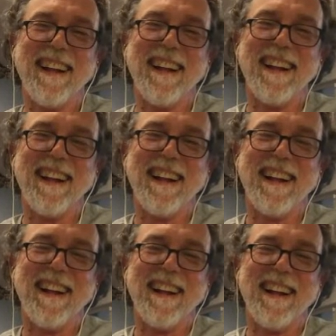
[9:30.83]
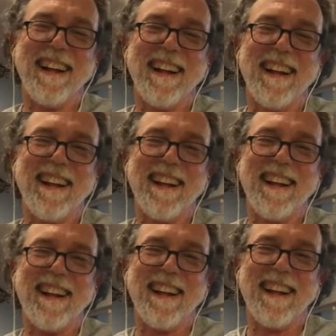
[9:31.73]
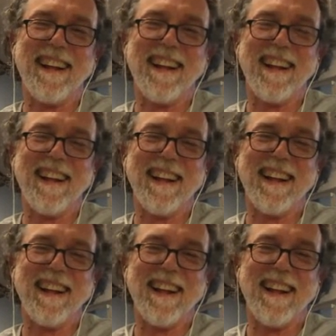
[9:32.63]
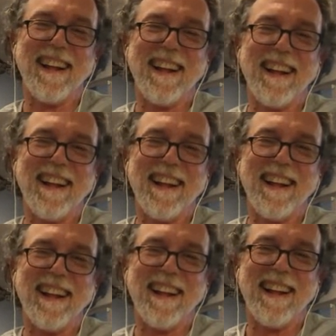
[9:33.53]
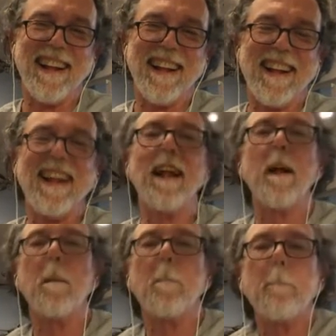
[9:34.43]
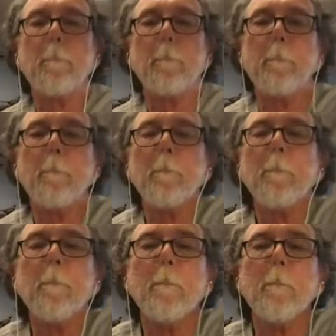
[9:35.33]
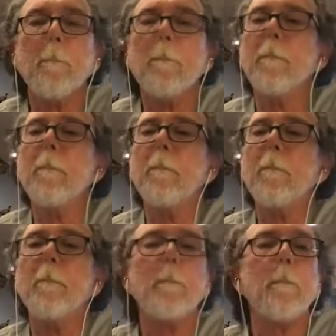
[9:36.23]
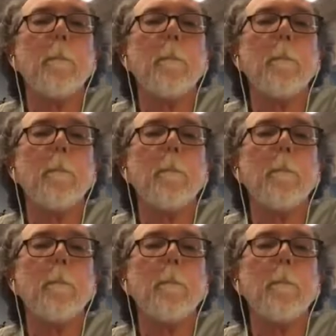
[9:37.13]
[no speech]